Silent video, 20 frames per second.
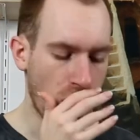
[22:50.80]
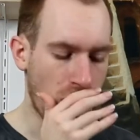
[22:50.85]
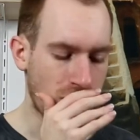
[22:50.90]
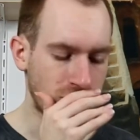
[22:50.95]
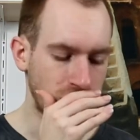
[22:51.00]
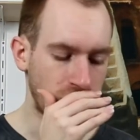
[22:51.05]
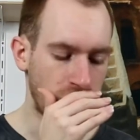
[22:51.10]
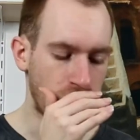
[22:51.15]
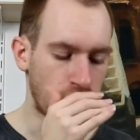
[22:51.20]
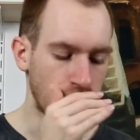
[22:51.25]

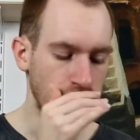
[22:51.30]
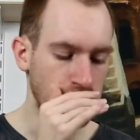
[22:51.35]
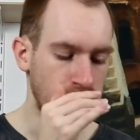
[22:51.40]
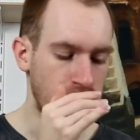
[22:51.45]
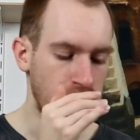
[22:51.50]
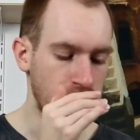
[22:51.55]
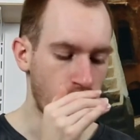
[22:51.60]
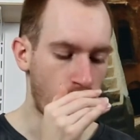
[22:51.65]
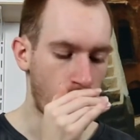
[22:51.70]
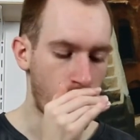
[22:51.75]
They also
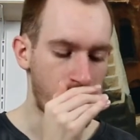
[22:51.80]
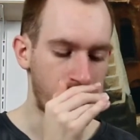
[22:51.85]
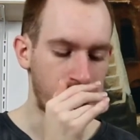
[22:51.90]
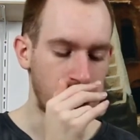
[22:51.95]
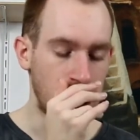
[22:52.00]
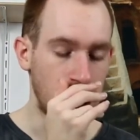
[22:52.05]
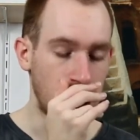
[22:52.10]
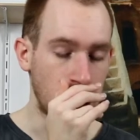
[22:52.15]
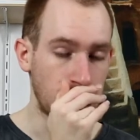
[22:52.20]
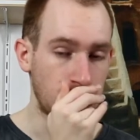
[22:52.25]
might come off a
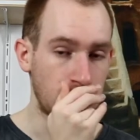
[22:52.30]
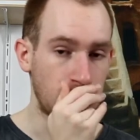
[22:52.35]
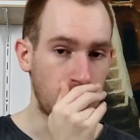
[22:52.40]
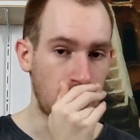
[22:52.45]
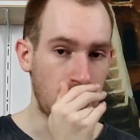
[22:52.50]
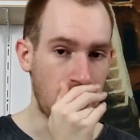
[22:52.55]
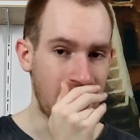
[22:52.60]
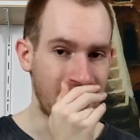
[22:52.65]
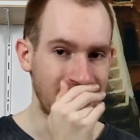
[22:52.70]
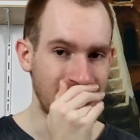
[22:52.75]
little bit
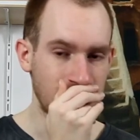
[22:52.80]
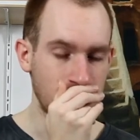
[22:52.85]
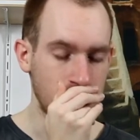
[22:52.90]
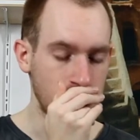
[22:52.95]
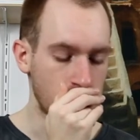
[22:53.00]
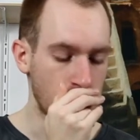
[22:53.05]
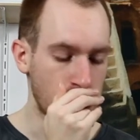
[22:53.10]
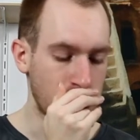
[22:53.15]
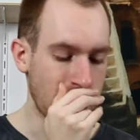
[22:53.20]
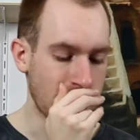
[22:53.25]
bland in
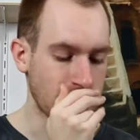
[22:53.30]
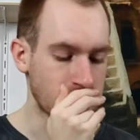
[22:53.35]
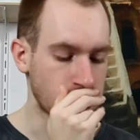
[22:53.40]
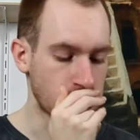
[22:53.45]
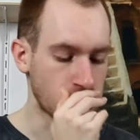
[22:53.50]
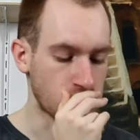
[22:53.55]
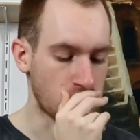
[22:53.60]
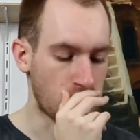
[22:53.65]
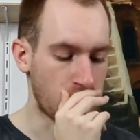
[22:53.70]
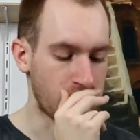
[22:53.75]
comparison
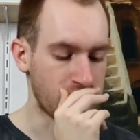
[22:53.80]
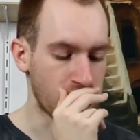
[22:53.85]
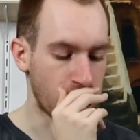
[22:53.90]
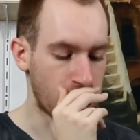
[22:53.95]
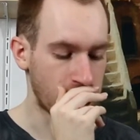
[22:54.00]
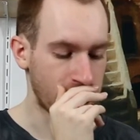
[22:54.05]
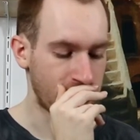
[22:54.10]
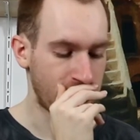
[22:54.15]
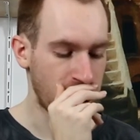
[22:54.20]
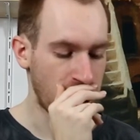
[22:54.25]
to some of the
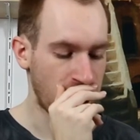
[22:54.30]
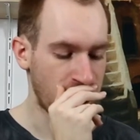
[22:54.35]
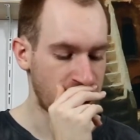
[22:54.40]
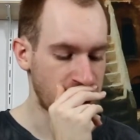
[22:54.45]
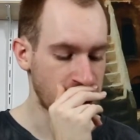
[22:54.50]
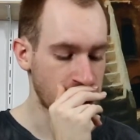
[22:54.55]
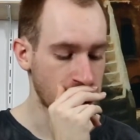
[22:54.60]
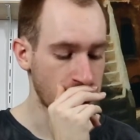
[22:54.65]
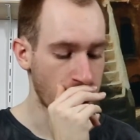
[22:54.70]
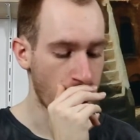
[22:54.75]
other
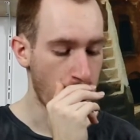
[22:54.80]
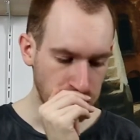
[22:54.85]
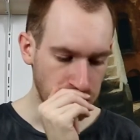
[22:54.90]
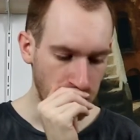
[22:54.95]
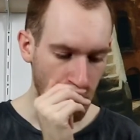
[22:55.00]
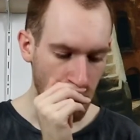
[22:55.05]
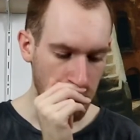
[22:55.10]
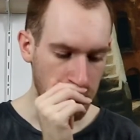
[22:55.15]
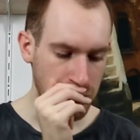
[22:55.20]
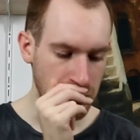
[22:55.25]
flavors.
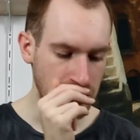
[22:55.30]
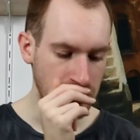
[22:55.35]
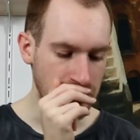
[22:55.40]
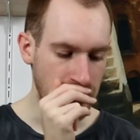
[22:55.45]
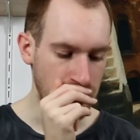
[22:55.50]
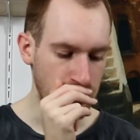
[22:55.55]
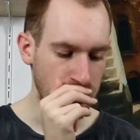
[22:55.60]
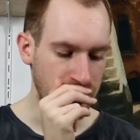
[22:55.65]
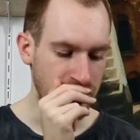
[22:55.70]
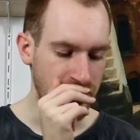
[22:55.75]
But in
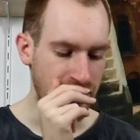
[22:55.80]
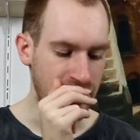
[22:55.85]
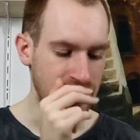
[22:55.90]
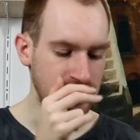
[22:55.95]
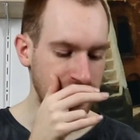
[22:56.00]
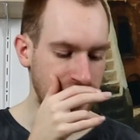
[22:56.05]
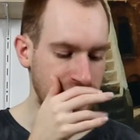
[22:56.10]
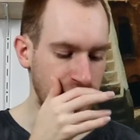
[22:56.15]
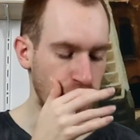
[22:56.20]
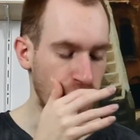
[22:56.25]
that
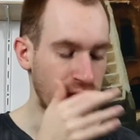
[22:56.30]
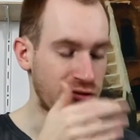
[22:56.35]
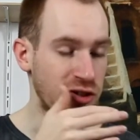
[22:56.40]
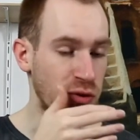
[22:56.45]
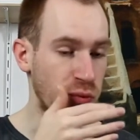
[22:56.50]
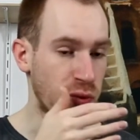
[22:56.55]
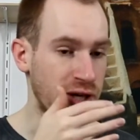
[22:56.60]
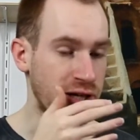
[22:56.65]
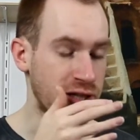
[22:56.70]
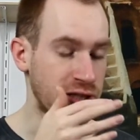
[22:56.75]
regard, and with the
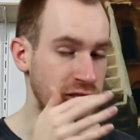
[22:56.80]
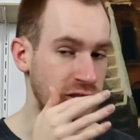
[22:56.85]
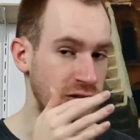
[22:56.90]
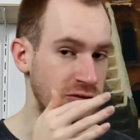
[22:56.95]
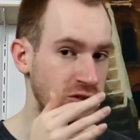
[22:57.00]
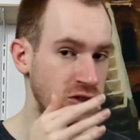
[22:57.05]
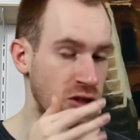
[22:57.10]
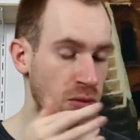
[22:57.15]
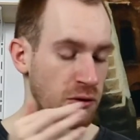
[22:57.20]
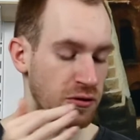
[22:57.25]
weirdness of
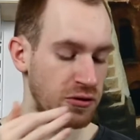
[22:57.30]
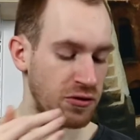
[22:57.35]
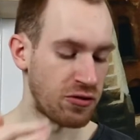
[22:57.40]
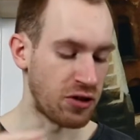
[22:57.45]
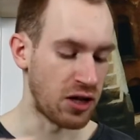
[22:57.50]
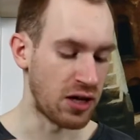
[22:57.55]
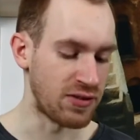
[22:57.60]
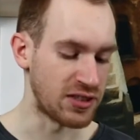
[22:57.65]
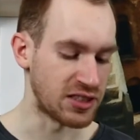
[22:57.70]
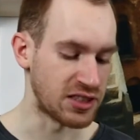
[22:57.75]
some of the
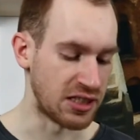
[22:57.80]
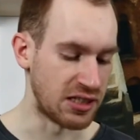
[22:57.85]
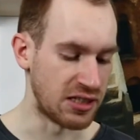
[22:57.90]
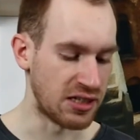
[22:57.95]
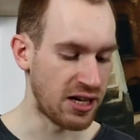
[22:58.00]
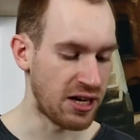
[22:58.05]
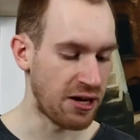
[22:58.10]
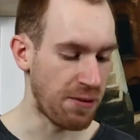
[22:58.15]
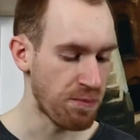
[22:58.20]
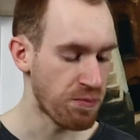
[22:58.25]
flavors in
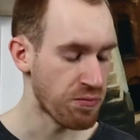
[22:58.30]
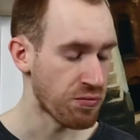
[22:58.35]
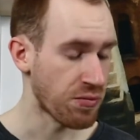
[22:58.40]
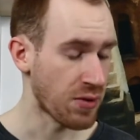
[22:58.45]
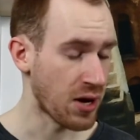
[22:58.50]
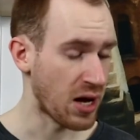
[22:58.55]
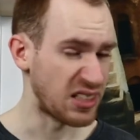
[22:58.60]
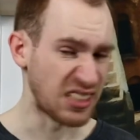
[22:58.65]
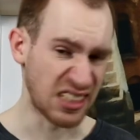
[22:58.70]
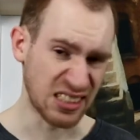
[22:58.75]
there,
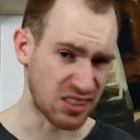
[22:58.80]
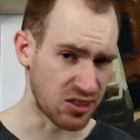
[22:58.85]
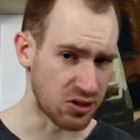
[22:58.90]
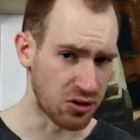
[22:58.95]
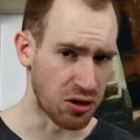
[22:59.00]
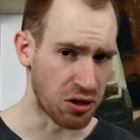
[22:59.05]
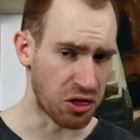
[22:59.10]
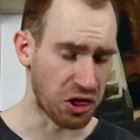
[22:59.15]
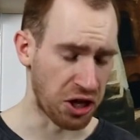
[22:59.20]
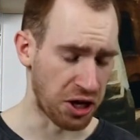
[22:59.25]
that's a
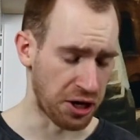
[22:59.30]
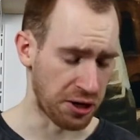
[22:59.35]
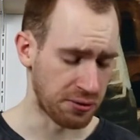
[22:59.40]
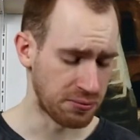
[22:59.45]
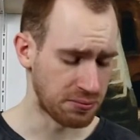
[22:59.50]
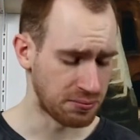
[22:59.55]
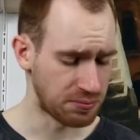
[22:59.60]
good thing.